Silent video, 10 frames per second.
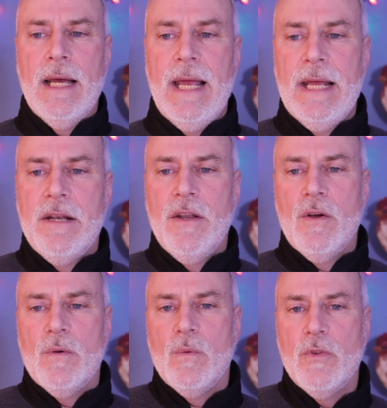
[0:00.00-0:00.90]
And
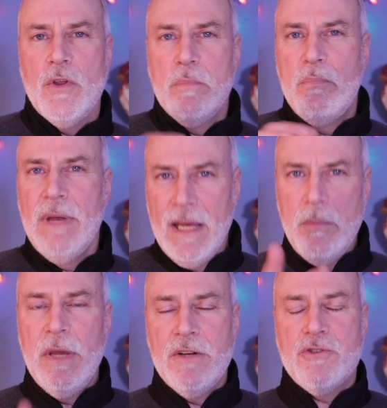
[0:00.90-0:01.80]
the
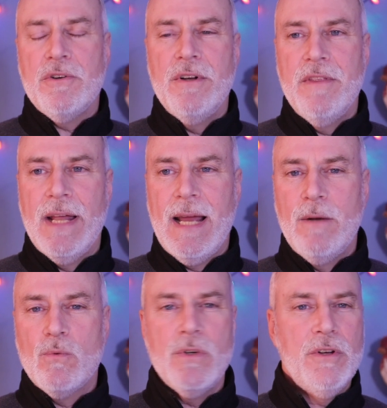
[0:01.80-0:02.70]
big picture that I
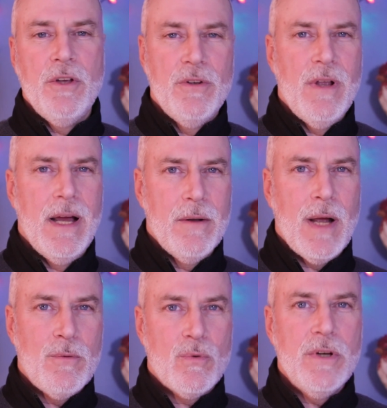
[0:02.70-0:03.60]

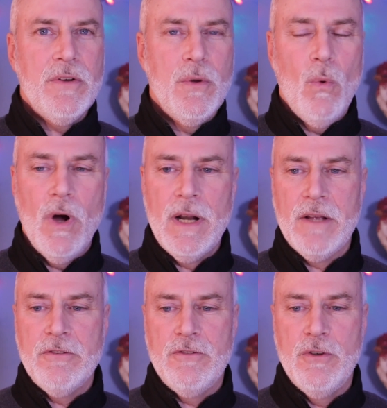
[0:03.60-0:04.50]
really want
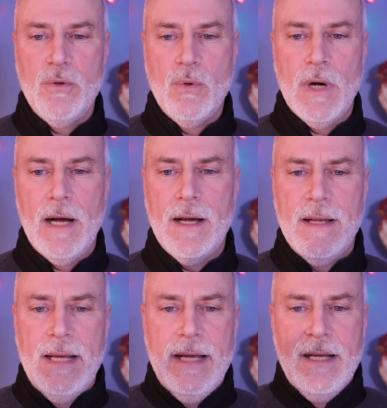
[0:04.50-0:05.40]
us to
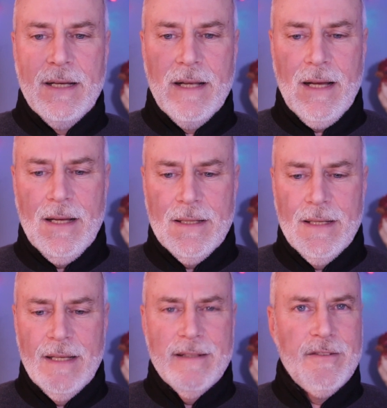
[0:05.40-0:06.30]

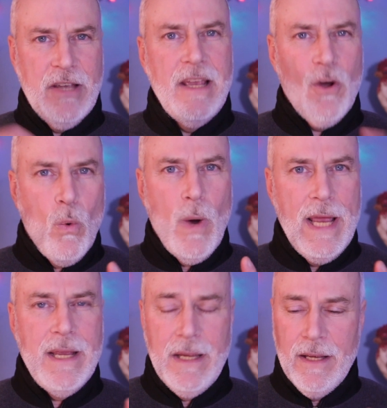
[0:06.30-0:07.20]
take
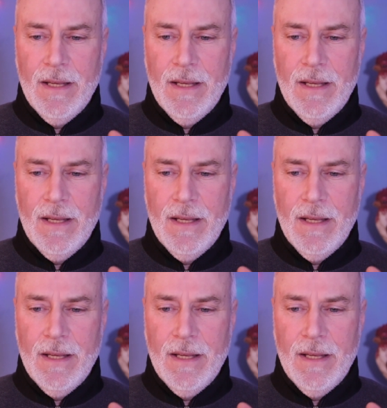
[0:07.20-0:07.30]
away